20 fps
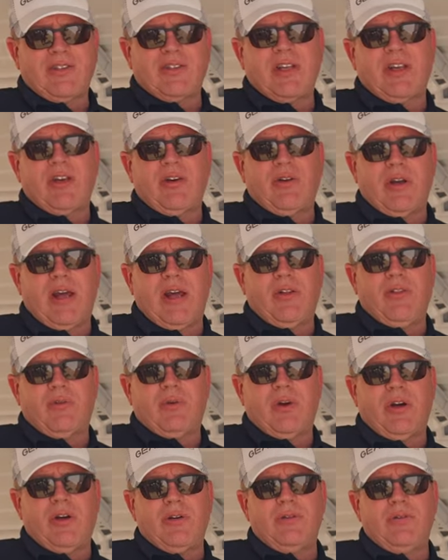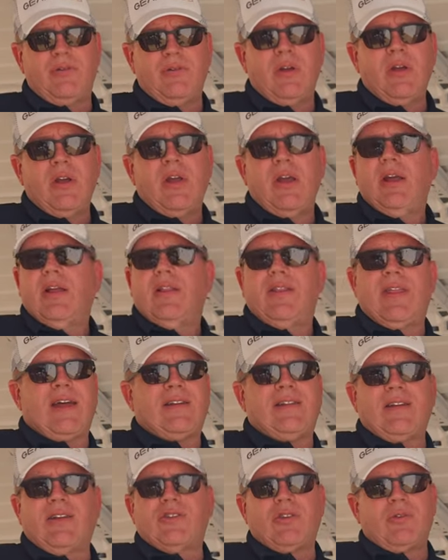as they go down the road.
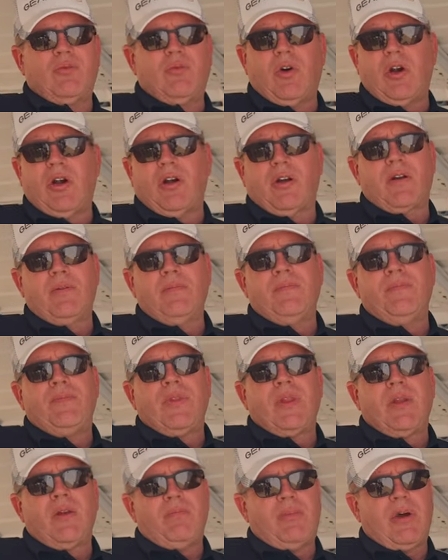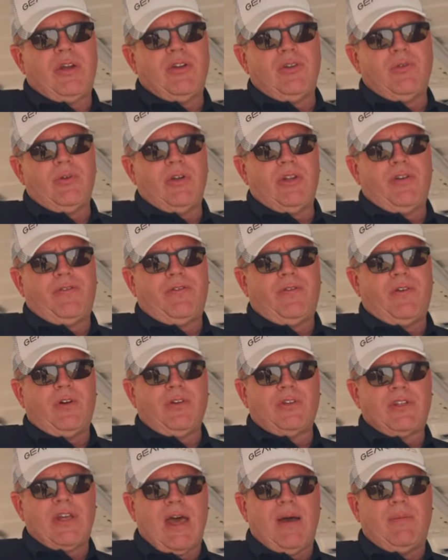That doesn't work. By doing the
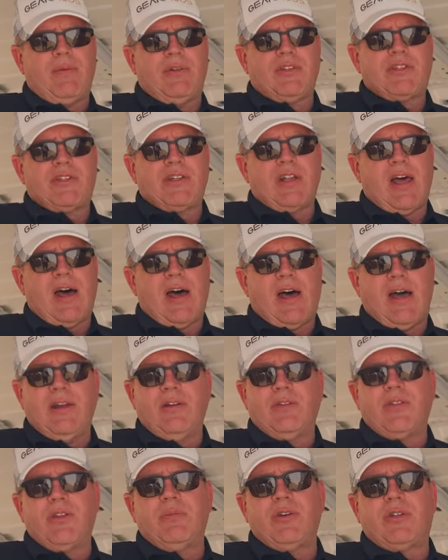full tab and slot, the